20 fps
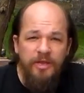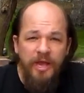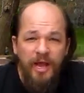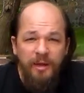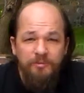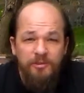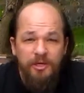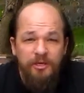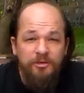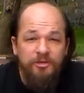The
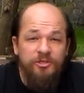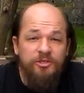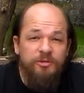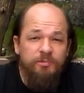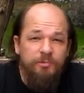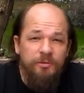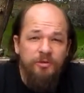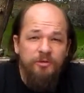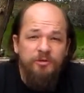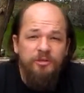object is
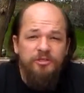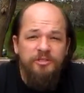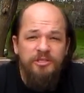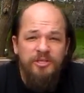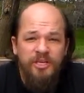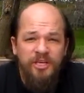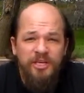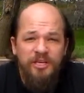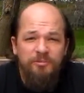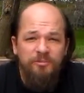to build a
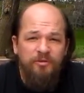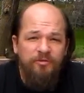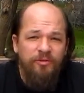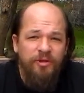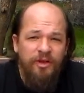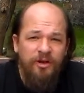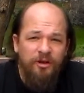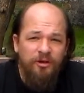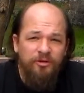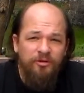team
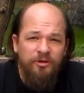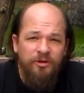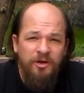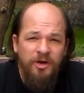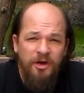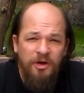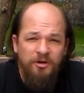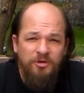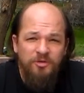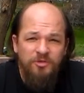of character
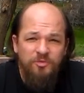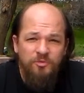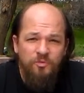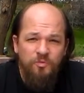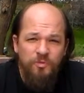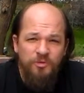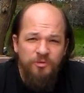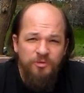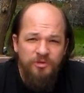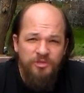cards
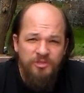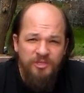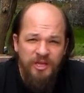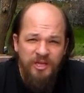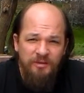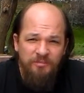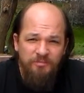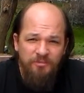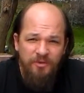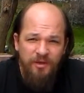with the
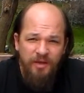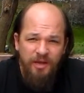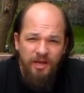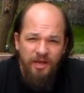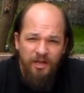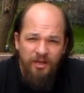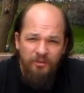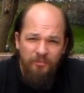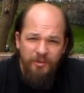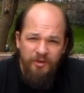same
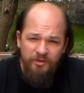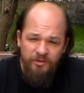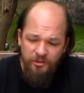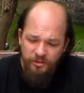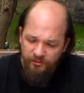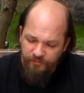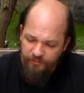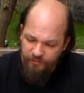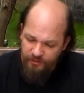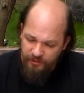
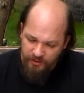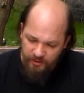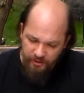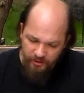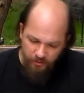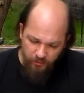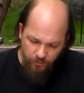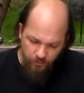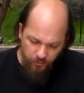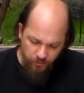elemental
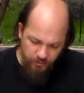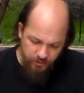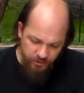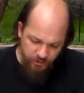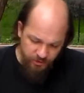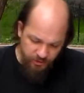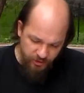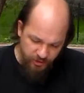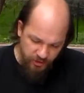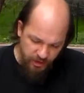affinity,
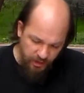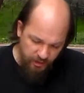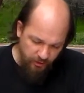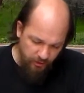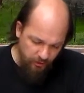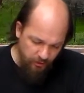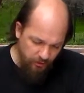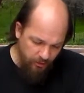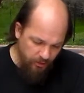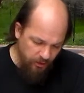which is the
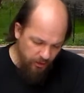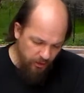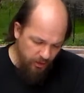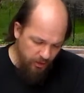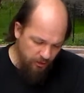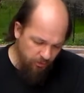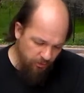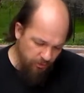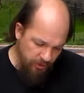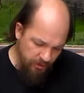color.
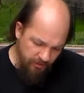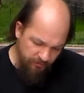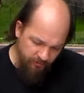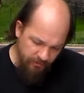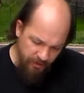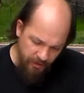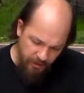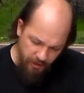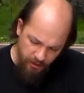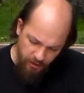And we
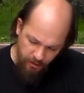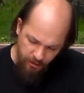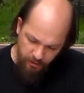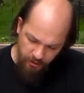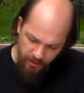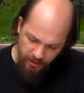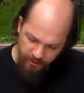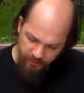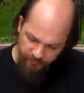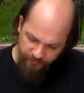have
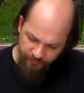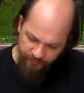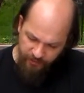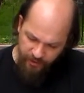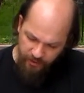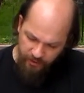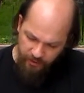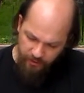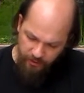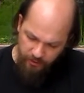air and
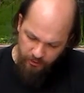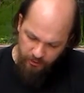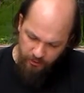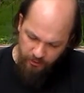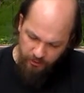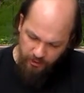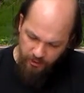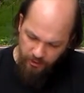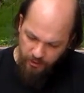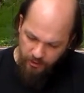fire,
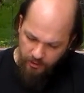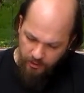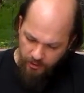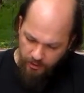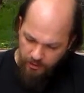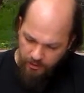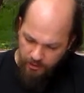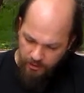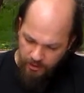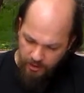
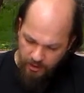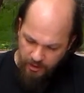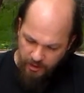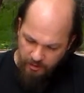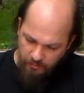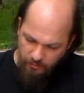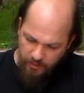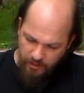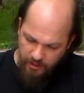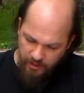
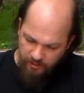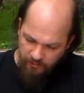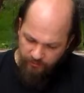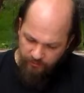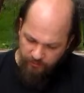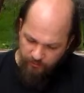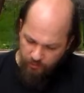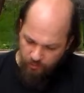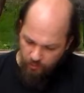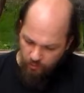and we
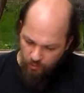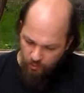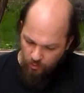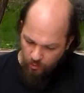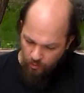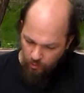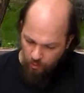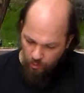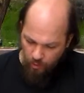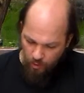have
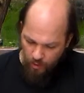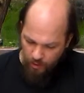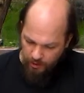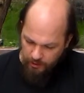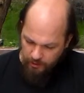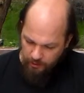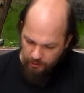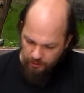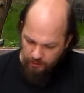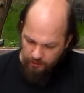
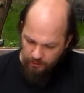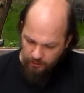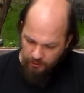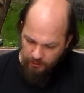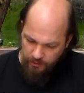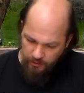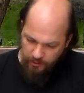water